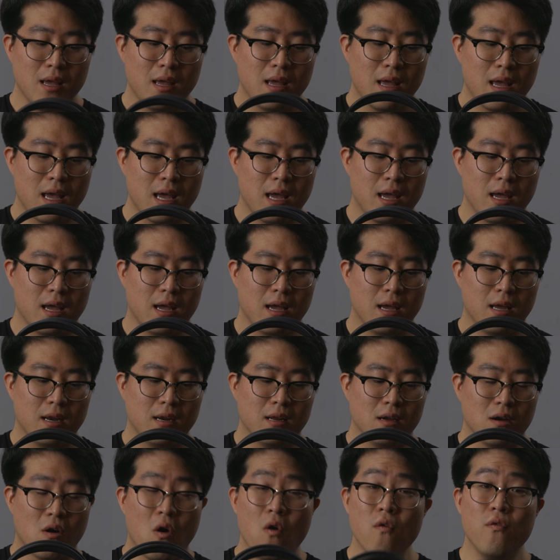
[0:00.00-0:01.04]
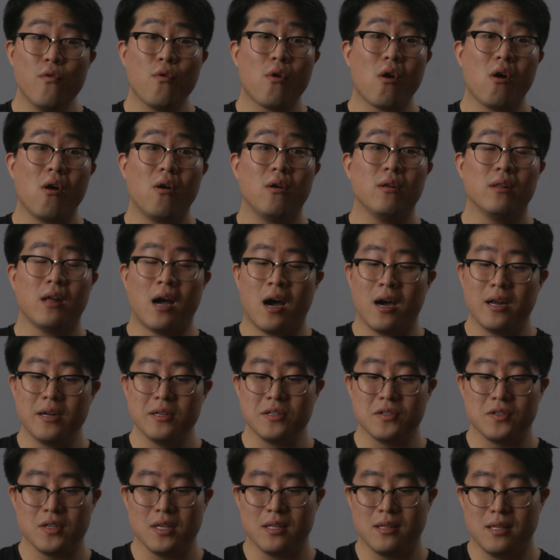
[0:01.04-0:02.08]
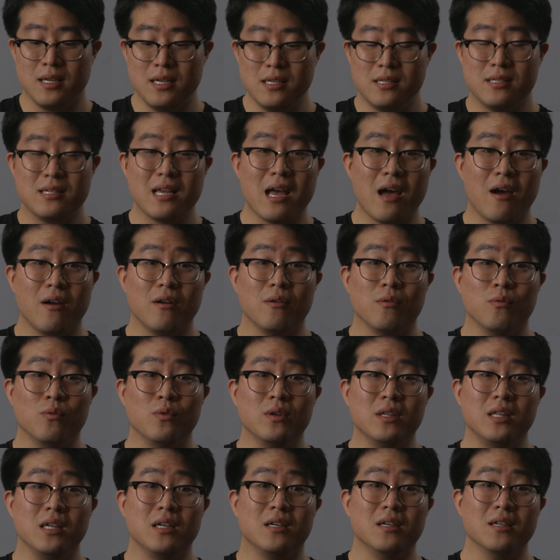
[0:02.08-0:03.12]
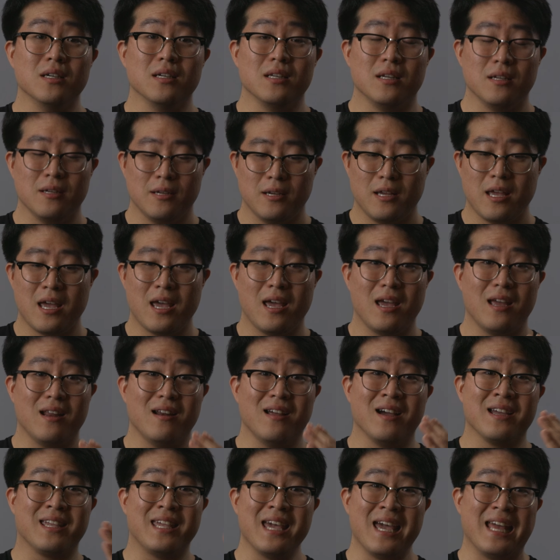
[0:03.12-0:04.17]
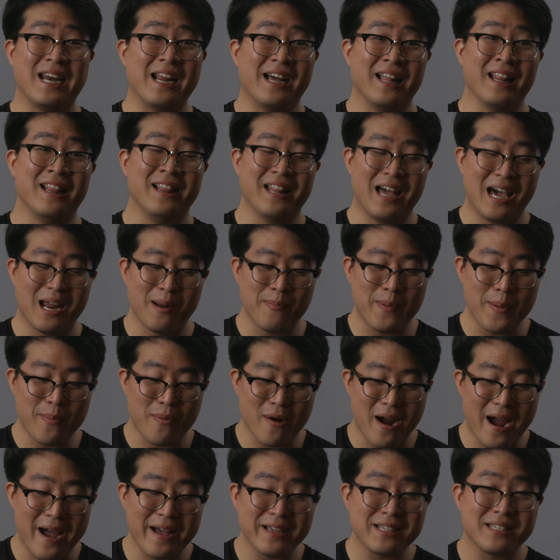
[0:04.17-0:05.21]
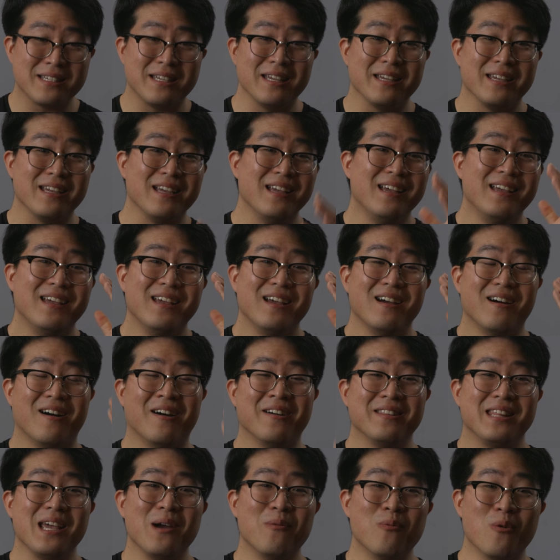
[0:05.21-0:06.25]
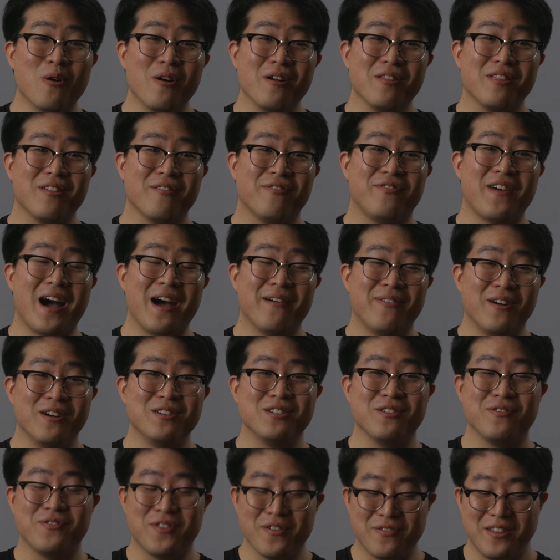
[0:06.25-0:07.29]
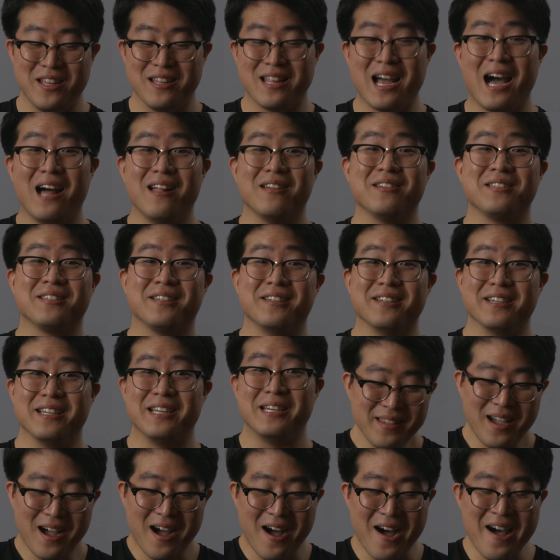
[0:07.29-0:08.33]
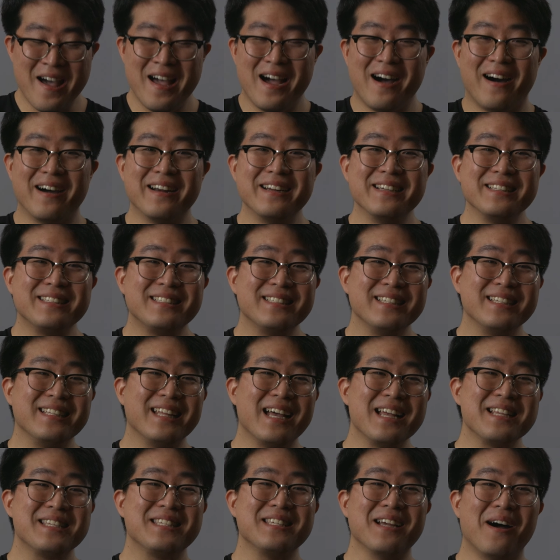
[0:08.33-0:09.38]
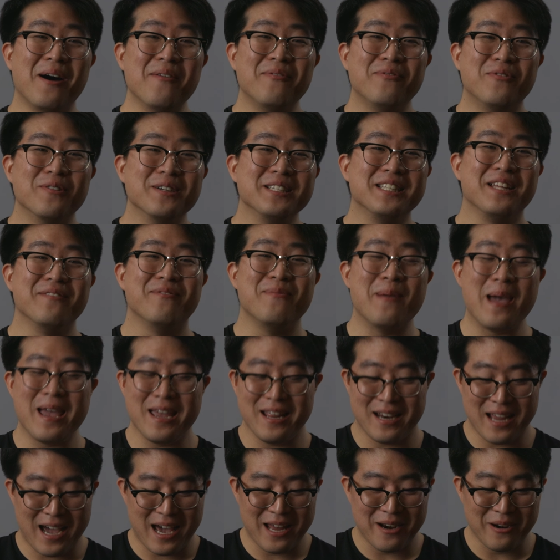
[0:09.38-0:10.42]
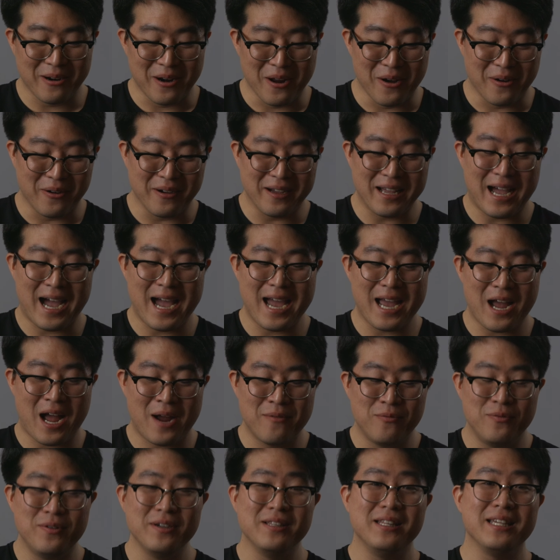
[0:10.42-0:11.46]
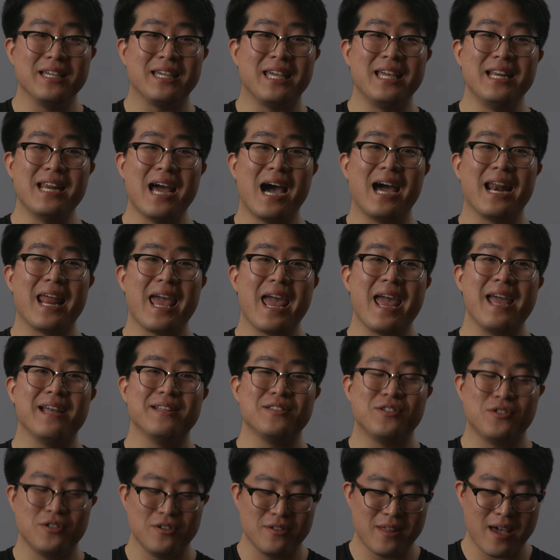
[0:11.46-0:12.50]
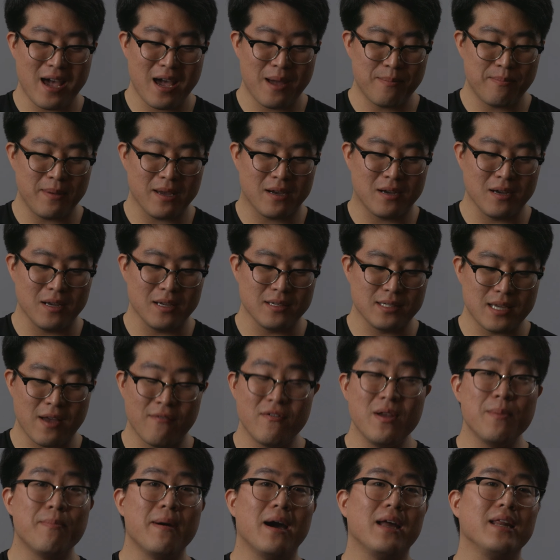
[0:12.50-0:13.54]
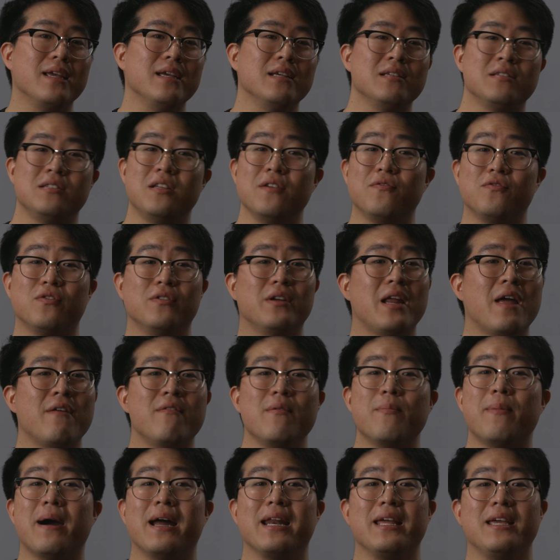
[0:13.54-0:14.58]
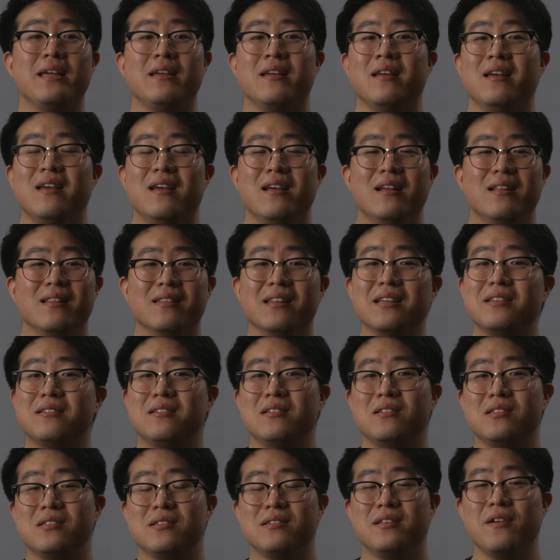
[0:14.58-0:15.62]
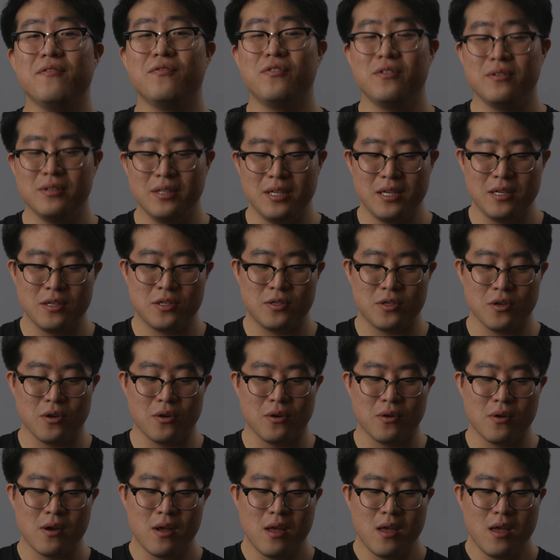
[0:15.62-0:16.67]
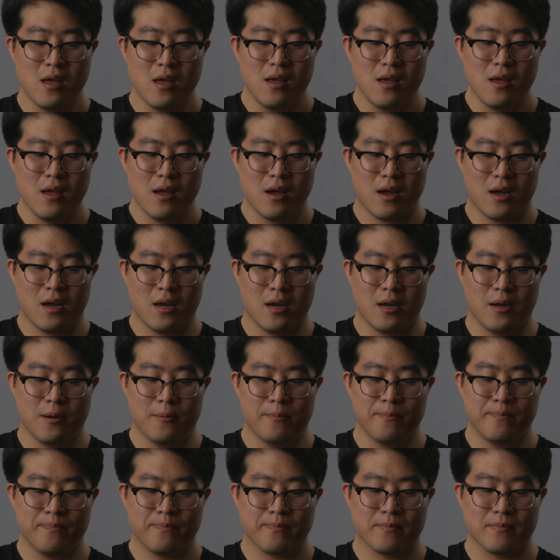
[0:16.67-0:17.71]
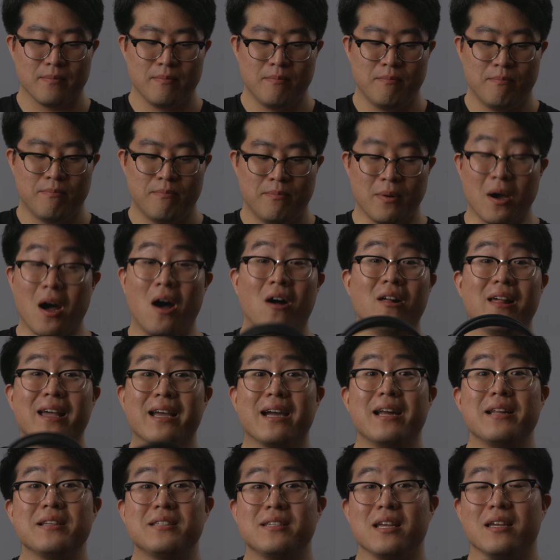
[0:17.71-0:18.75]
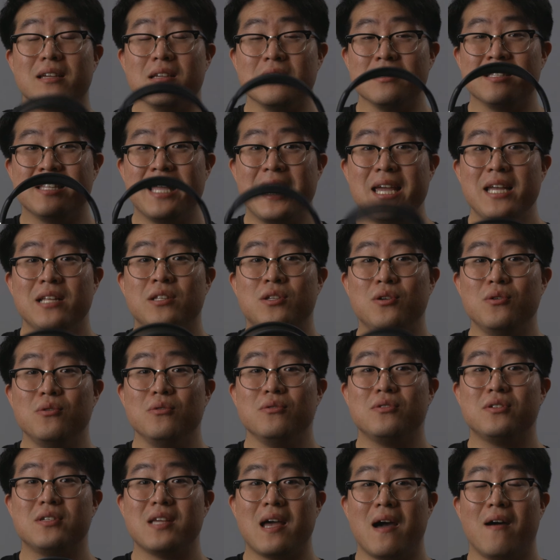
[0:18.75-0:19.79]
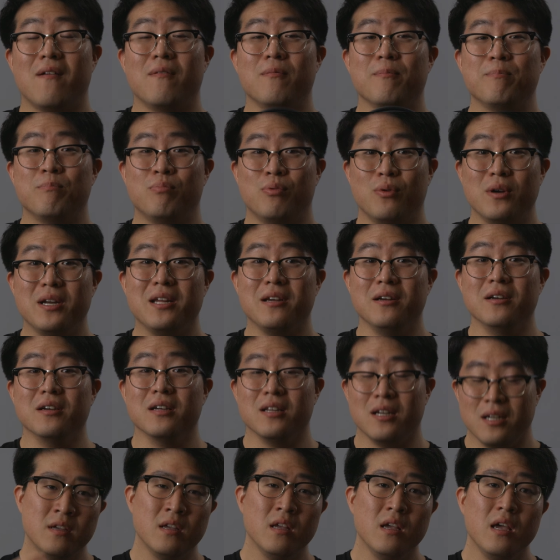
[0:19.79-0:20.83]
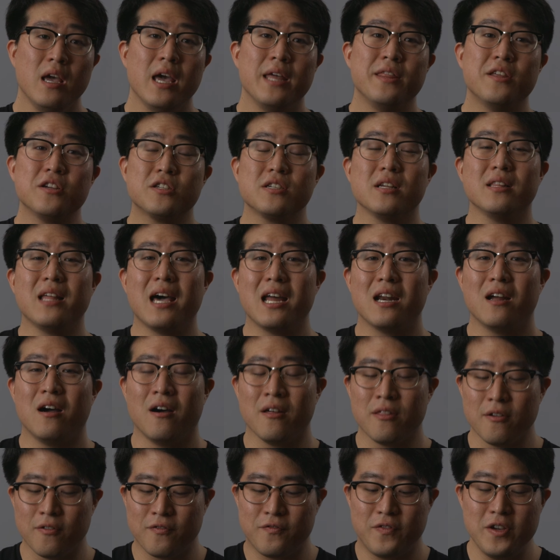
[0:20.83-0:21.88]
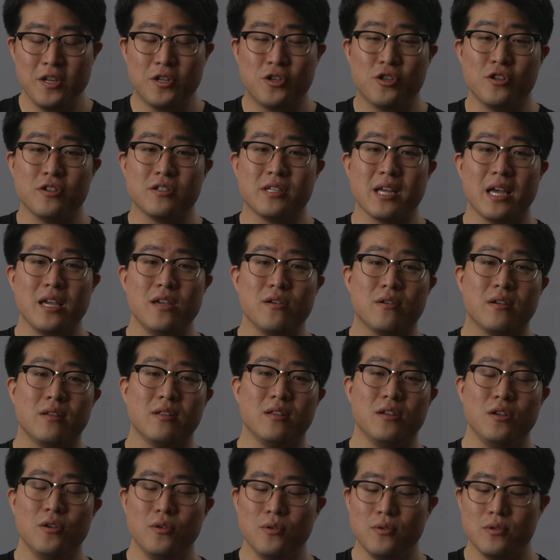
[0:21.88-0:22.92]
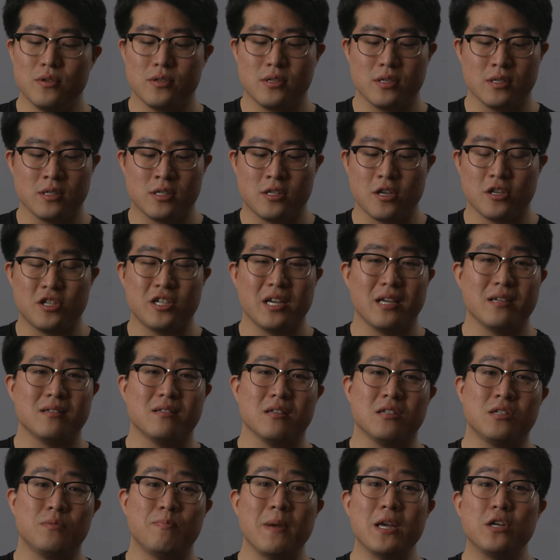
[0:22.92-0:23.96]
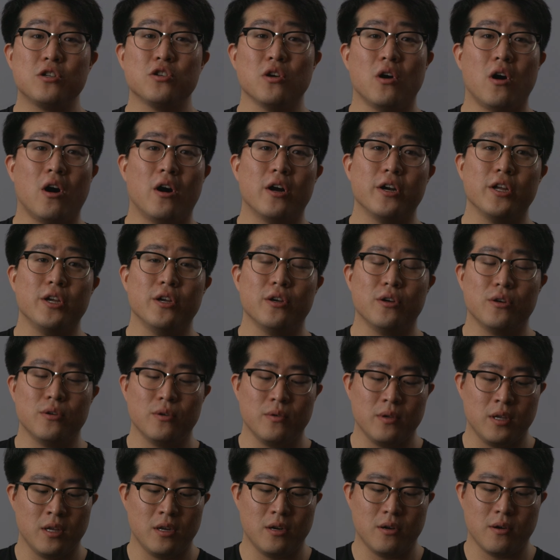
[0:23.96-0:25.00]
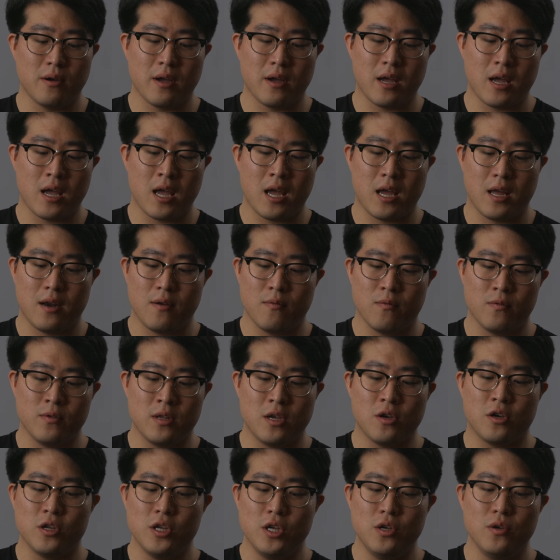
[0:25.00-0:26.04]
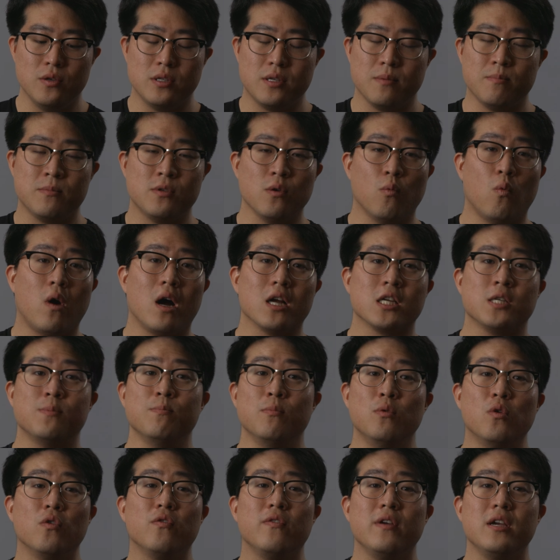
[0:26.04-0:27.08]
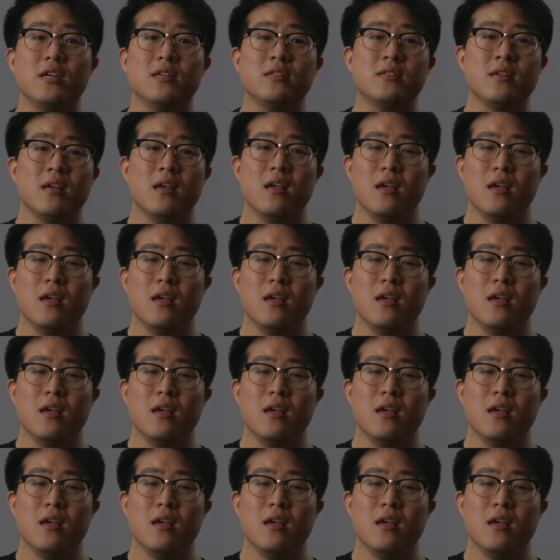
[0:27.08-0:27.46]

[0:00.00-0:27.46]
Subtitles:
And overall, honestly, these sound really good. And again, a lot of people are asking, are they worth $550 good? Honestly, that's up for debate. I don't know. I really cannot answer that because everybody is different. Everybody listens differently. So, but all I gotta say, they do sound pretty good. And there's a lot of other features that you can use, such as the spatial audio, and you can use them to watch movies.